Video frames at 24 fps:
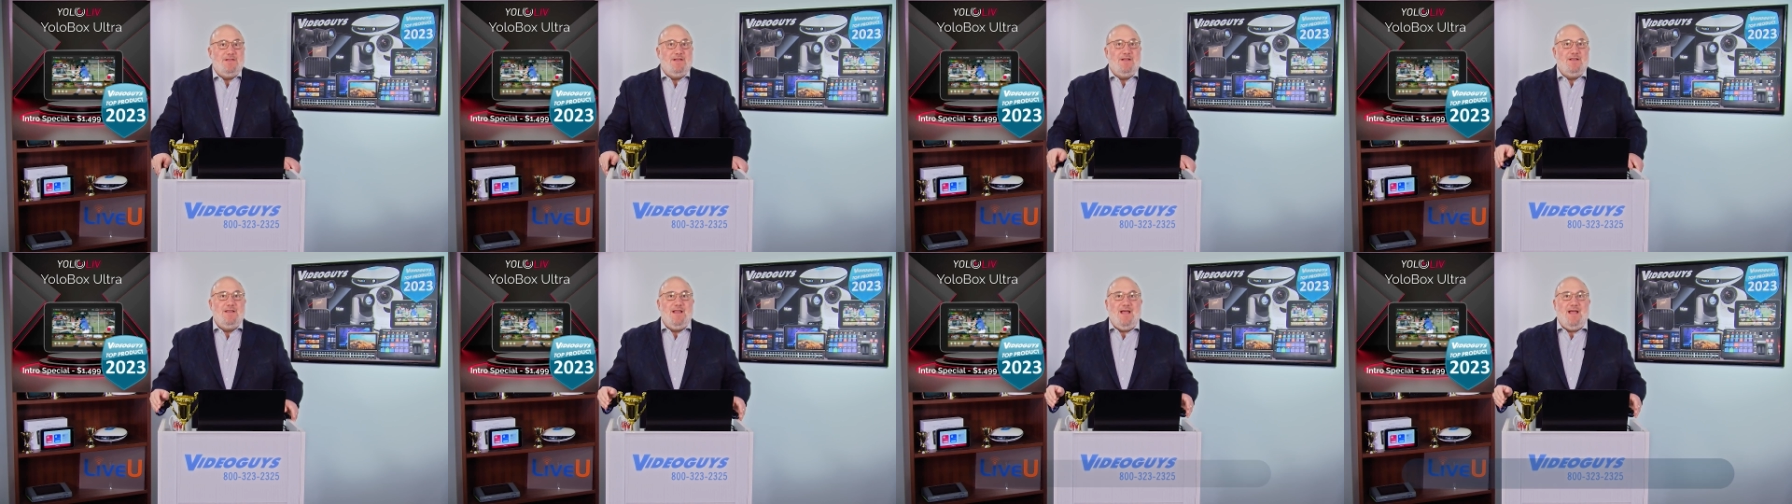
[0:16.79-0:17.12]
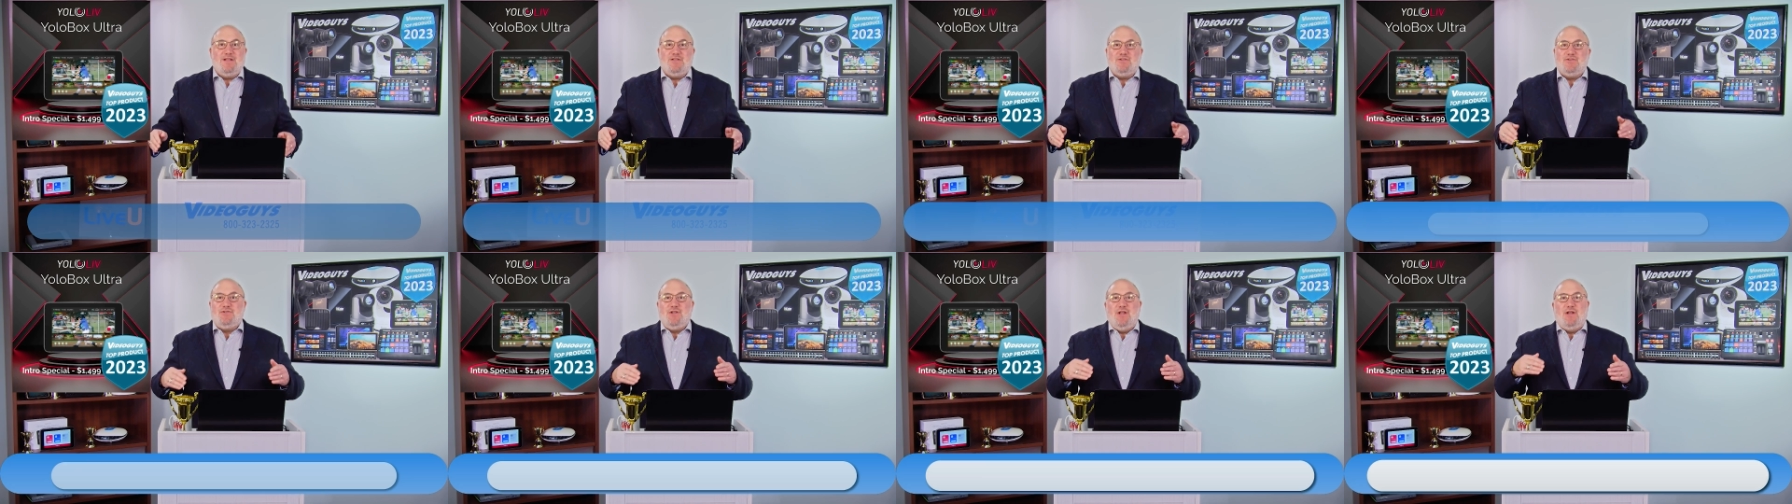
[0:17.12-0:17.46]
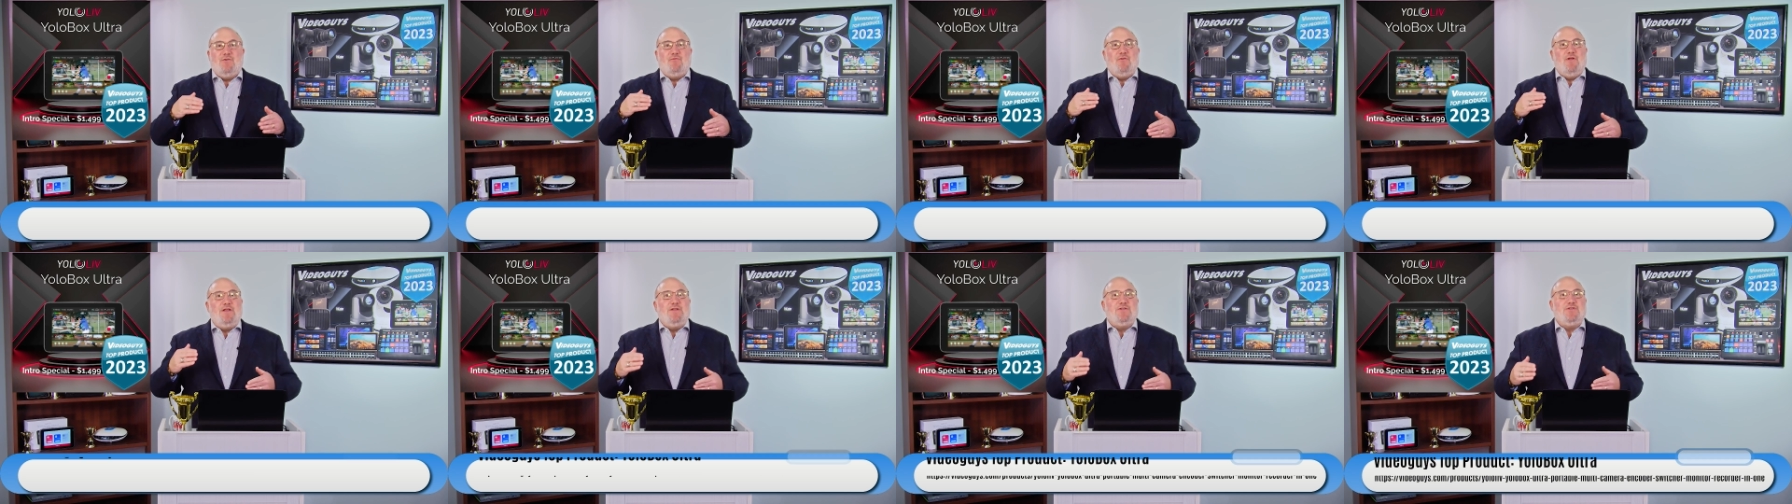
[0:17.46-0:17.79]
the next
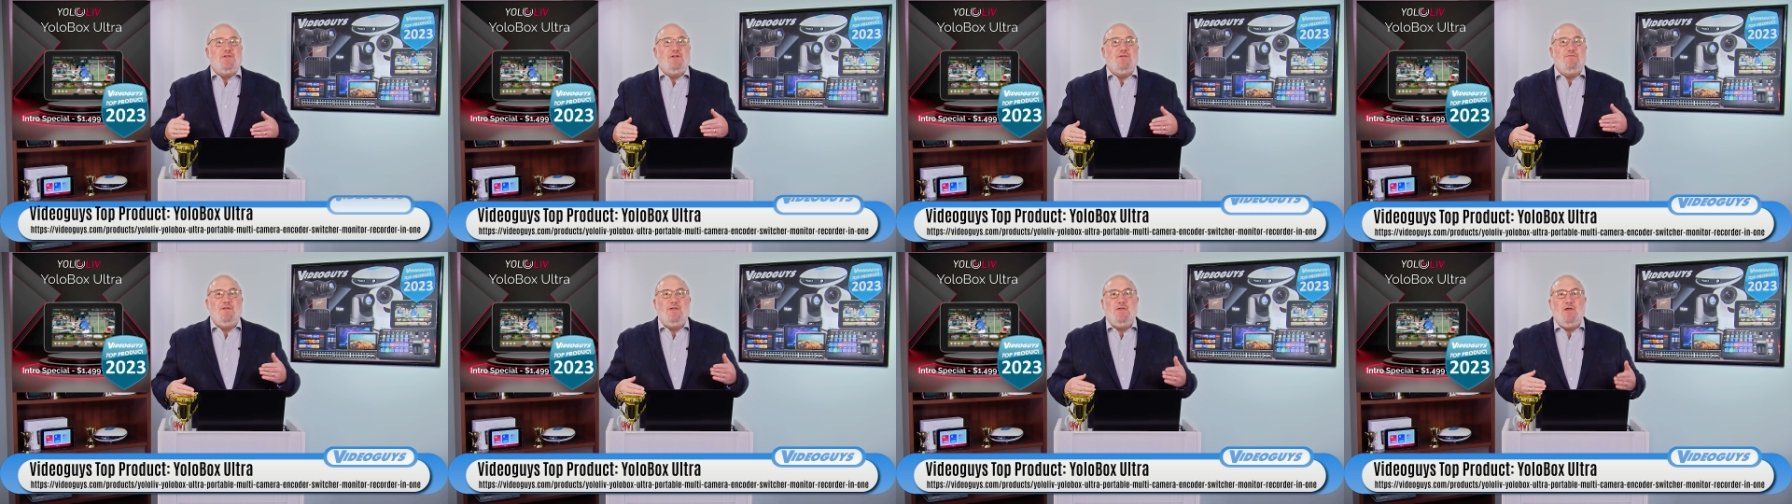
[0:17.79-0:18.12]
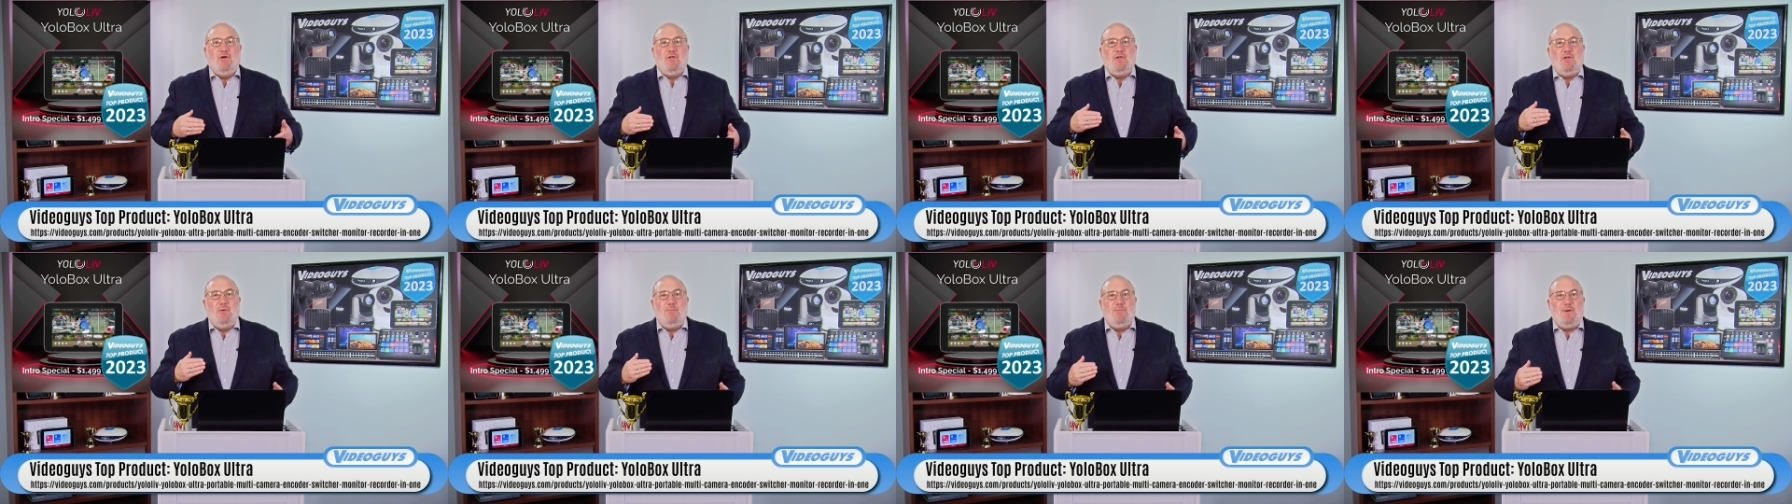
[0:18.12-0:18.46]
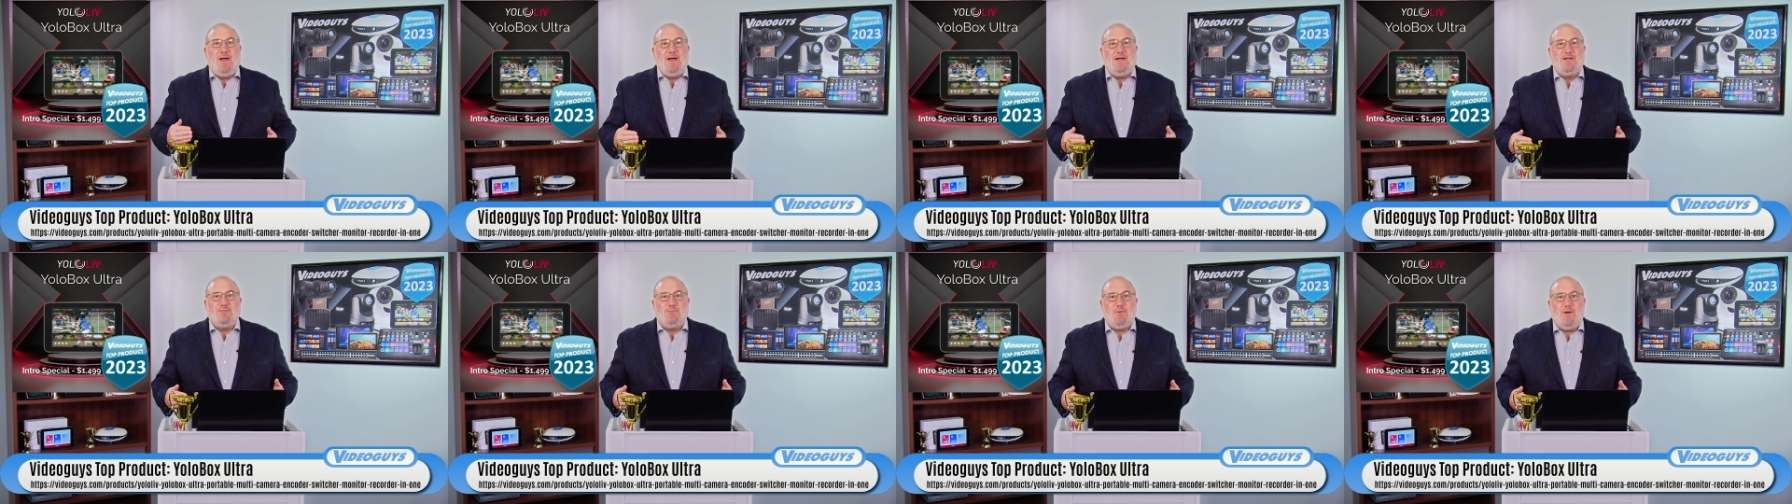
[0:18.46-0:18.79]
generation of the
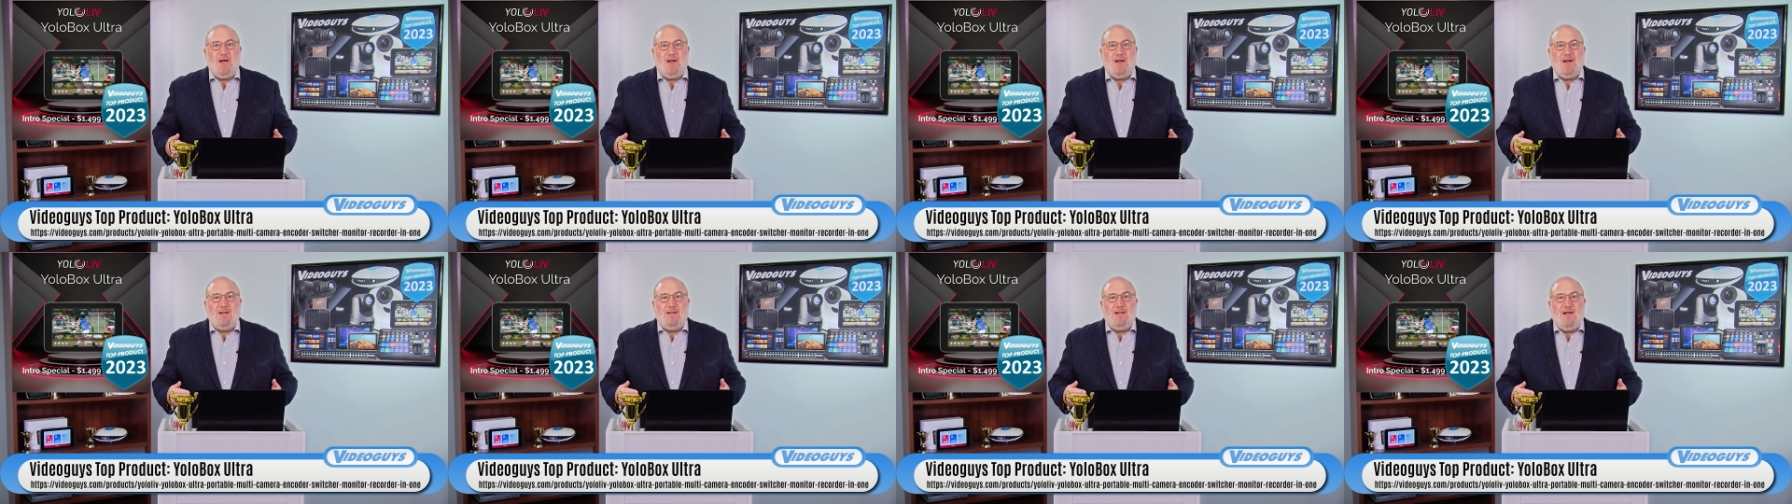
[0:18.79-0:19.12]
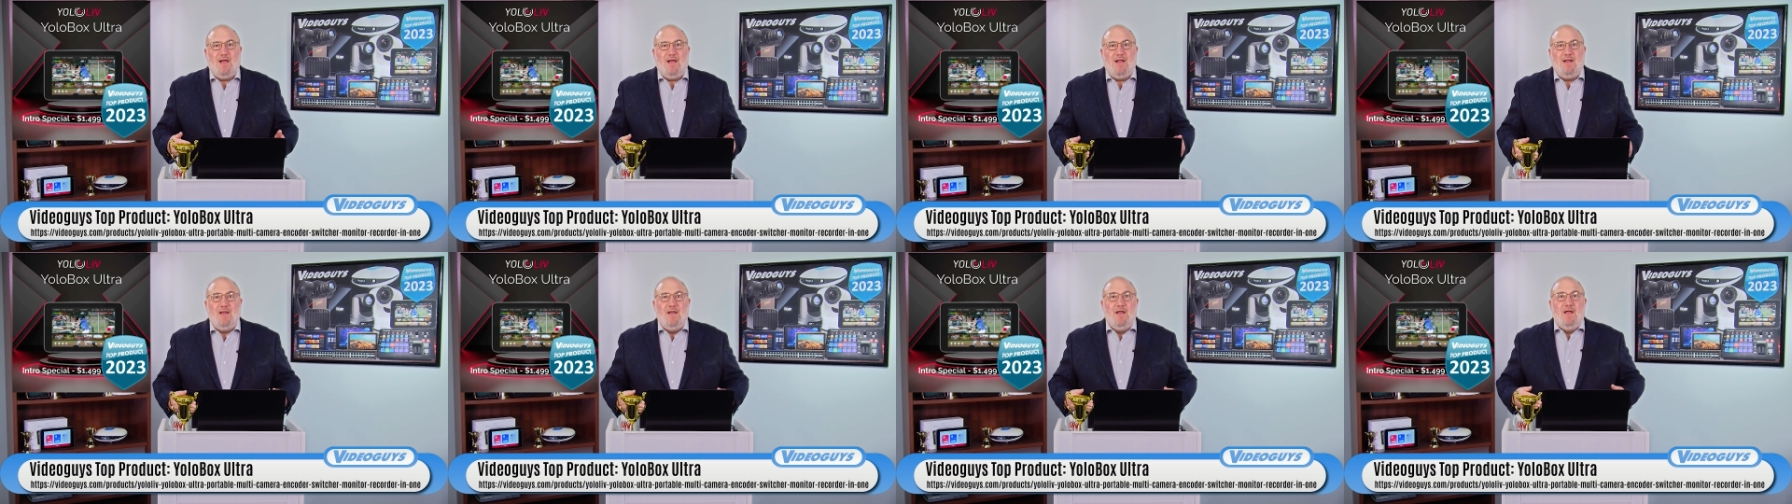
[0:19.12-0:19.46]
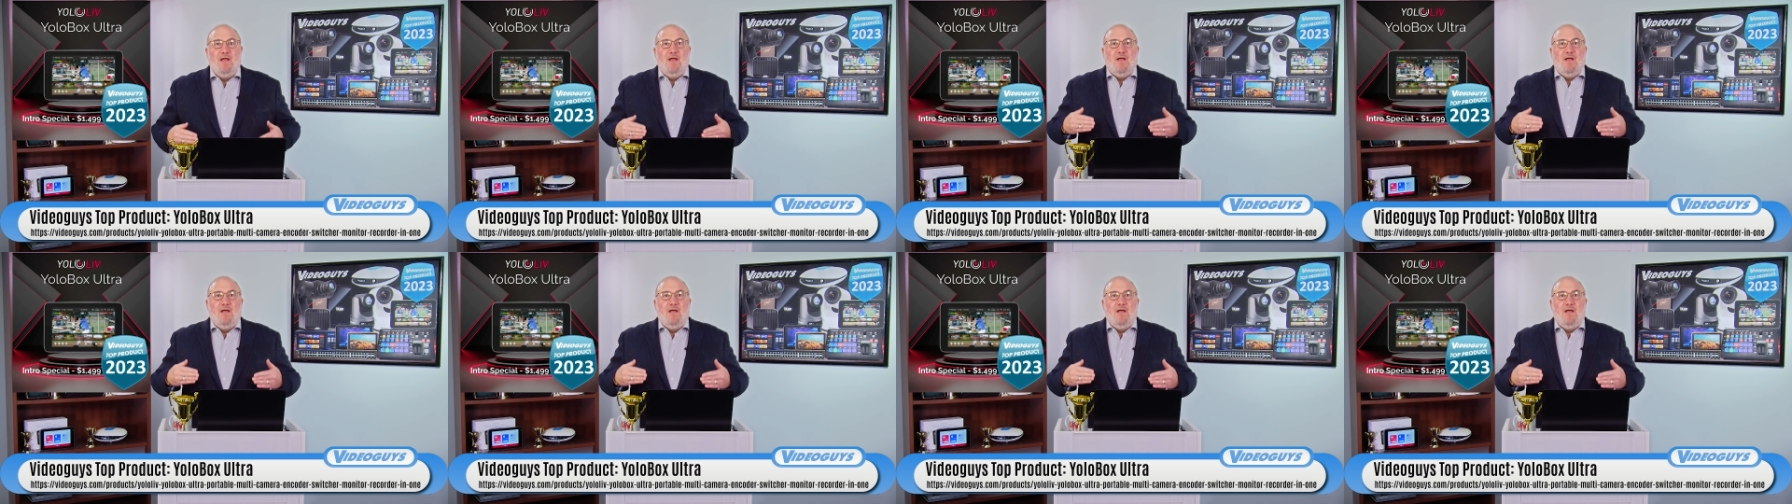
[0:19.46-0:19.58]
YoloBox product line.